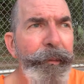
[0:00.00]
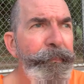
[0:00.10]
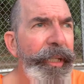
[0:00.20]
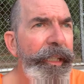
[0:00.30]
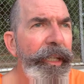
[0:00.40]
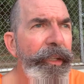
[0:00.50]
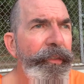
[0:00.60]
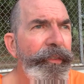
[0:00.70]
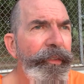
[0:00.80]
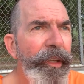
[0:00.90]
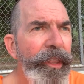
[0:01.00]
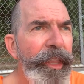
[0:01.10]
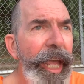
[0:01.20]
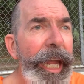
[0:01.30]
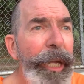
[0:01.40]
because
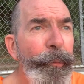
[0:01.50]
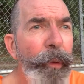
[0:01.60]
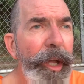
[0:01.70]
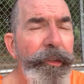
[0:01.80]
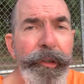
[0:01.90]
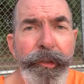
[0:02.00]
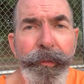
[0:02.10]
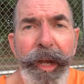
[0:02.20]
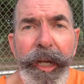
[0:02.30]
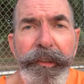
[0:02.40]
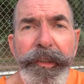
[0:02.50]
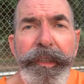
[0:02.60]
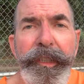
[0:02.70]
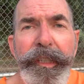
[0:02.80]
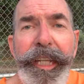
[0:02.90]
they want to direct
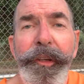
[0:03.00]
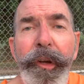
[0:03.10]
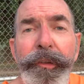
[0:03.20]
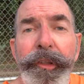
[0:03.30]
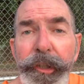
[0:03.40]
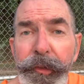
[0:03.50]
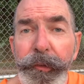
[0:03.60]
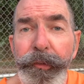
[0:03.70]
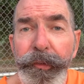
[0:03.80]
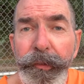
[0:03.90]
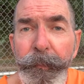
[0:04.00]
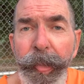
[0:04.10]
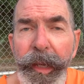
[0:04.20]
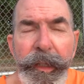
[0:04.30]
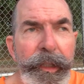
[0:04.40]
their own news.
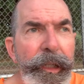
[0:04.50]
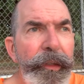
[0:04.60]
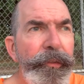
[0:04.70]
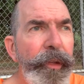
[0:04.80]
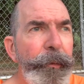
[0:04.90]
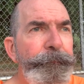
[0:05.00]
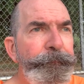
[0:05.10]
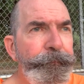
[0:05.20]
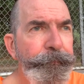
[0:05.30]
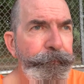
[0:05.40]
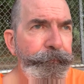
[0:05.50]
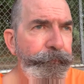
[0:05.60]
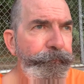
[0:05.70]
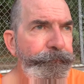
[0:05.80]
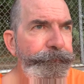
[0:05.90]
So
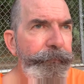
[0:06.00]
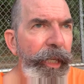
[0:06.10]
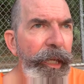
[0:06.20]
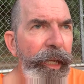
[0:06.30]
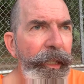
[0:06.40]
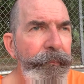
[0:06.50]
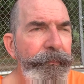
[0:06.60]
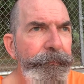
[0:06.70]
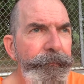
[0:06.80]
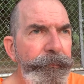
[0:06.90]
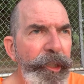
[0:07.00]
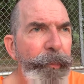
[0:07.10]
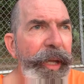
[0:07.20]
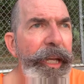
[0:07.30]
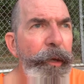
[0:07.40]
you
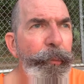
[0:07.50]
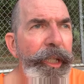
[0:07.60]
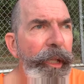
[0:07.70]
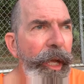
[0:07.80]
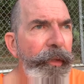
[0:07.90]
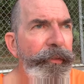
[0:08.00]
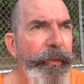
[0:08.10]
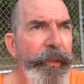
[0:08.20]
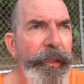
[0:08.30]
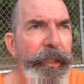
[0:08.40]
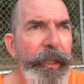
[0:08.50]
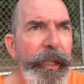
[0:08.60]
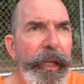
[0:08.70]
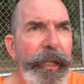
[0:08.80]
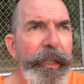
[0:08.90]
may not realize
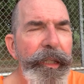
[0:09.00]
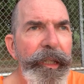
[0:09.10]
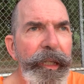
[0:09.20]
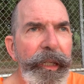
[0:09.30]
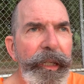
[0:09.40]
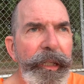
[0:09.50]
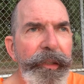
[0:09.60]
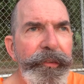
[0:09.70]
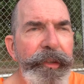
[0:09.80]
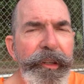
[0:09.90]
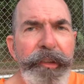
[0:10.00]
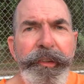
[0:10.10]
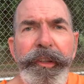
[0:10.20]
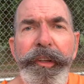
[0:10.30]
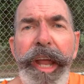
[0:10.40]
that
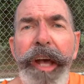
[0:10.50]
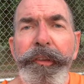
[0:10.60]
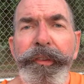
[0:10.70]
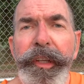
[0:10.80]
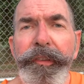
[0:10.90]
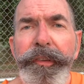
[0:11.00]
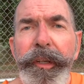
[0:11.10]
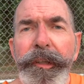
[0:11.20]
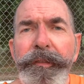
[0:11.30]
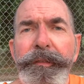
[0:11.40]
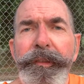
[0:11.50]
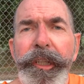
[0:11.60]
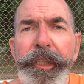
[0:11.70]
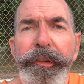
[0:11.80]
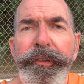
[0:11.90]
statistical analyses of the
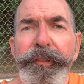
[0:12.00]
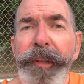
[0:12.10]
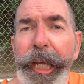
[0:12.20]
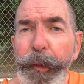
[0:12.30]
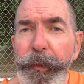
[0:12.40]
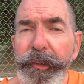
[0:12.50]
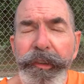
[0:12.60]
use of language